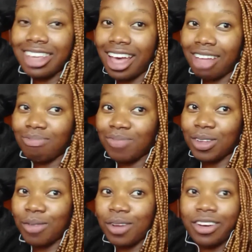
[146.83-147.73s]
Yeah,
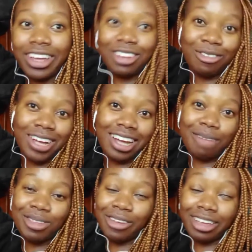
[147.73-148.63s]
so I'm not going to work.
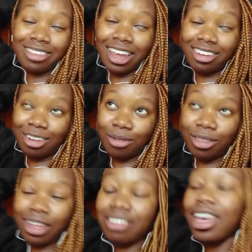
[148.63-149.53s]
I'm so excited
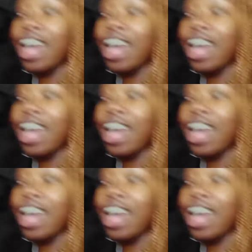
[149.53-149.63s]
about that.